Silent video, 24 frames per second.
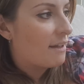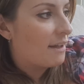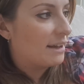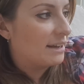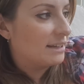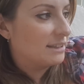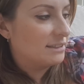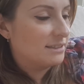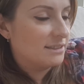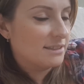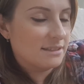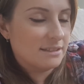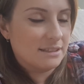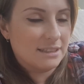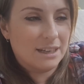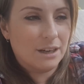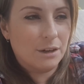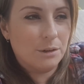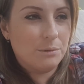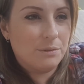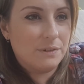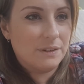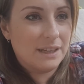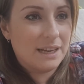And
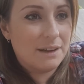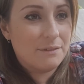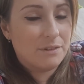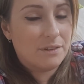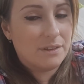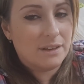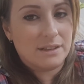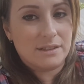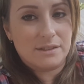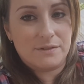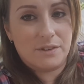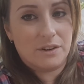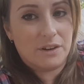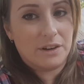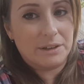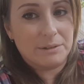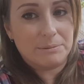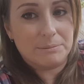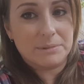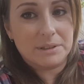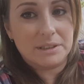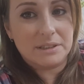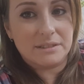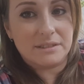hopefully everything's fine,
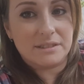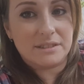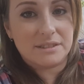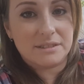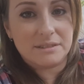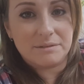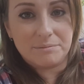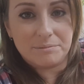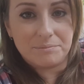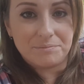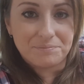because